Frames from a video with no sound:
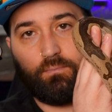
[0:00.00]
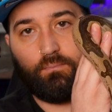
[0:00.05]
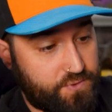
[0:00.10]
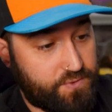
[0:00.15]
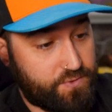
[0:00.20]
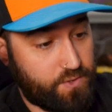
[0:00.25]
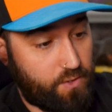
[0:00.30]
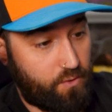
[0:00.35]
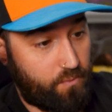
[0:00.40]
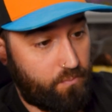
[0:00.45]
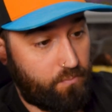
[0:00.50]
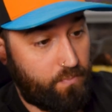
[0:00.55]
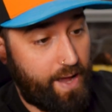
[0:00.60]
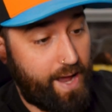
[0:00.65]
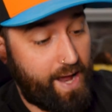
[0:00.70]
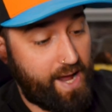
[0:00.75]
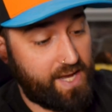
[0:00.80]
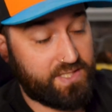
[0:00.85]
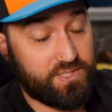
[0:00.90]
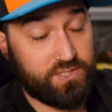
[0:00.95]
So
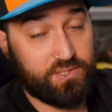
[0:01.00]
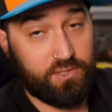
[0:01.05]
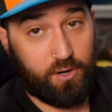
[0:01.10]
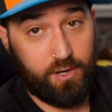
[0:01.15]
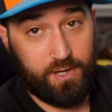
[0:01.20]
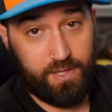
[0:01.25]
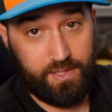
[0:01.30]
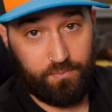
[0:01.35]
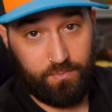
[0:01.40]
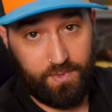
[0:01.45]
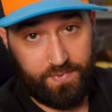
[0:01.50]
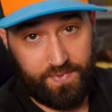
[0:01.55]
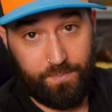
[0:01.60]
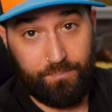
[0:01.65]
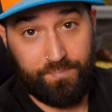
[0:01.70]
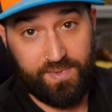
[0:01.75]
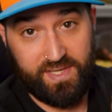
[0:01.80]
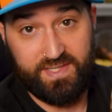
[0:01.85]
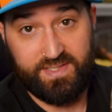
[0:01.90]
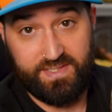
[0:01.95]
I started with a
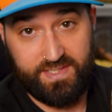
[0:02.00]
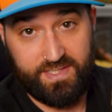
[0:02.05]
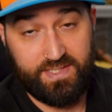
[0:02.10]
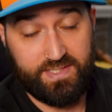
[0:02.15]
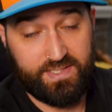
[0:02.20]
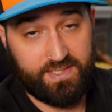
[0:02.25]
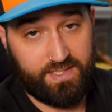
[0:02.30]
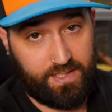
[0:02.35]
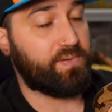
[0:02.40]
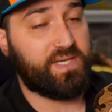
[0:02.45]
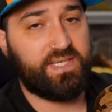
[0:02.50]
BCC.